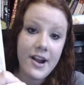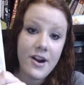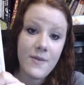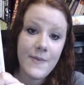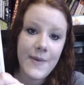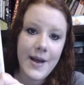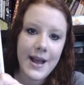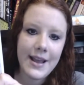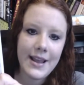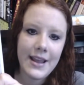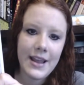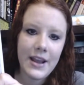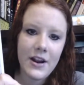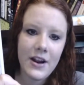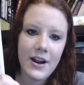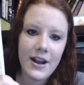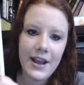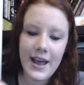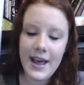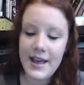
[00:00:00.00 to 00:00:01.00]
by Kiera
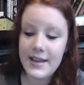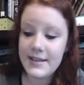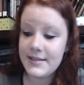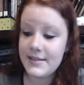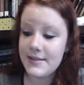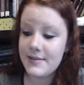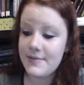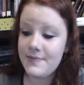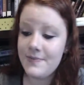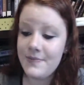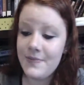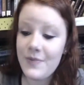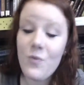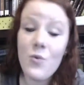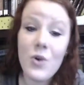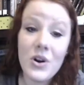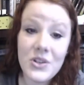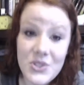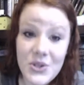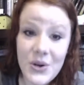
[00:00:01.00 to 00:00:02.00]
Cass.
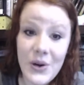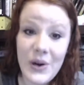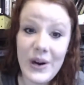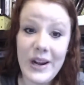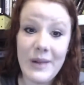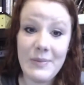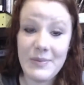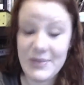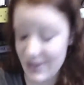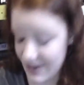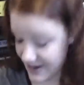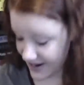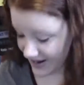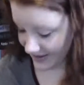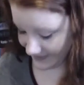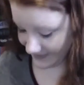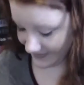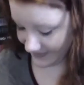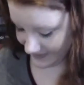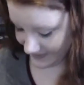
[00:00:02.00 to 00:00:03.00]
Words are hard, I'm sorry.
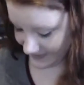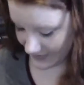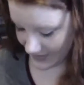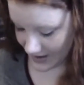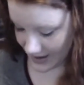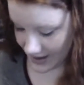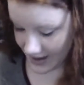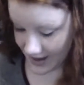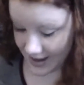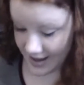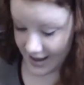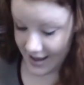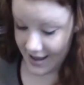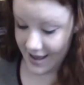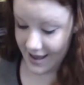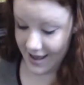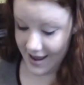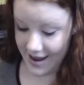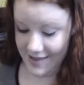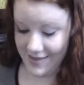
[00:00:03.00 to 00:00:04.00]

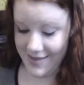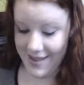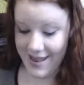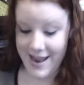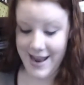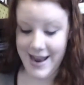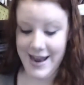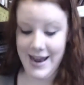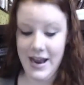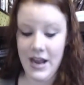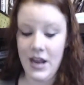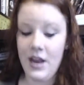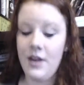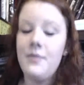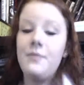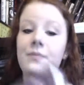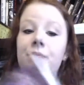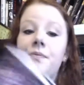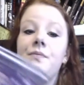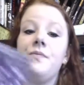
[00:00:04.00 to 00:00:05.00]
And then
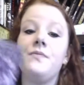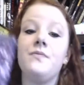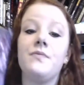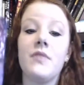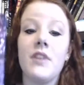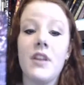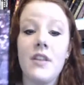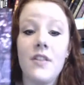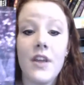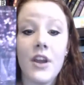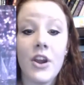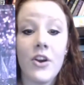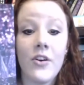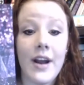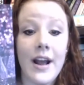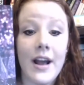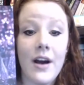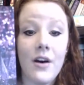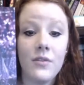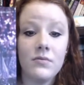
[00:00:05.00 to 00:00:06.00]
The
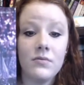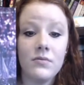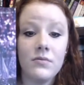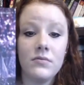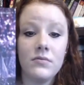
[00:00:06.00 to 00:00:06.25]
Crown.